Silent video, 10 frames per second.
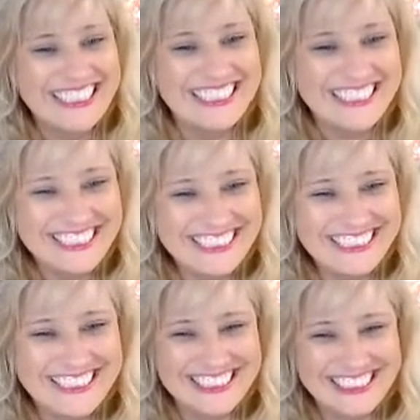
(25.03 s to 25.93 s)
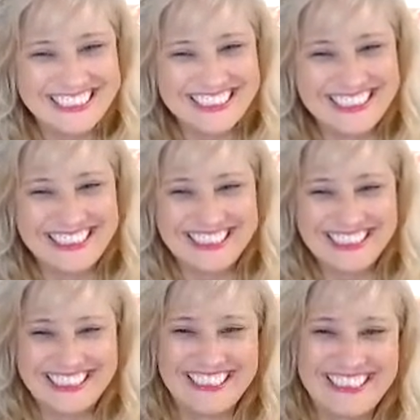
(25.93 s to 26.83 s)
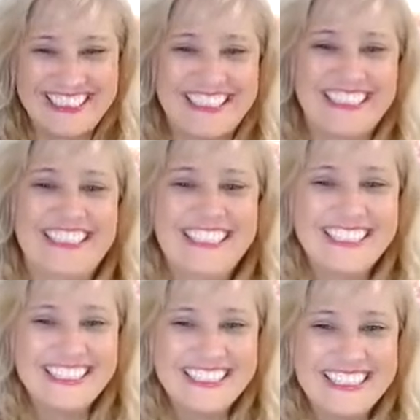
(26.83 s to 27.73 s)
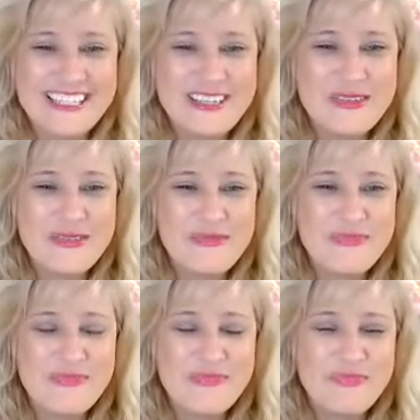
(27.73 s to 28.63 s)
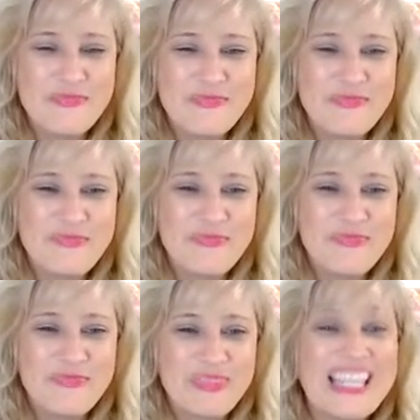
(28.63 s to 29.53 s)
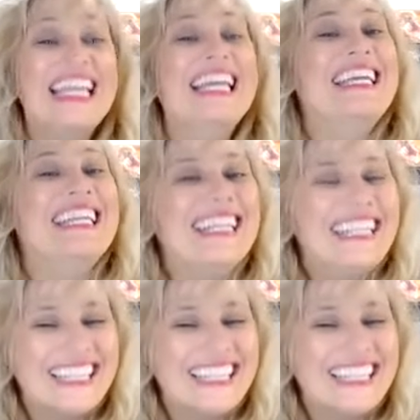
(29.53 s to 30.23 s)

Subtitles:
The person shown says nothing.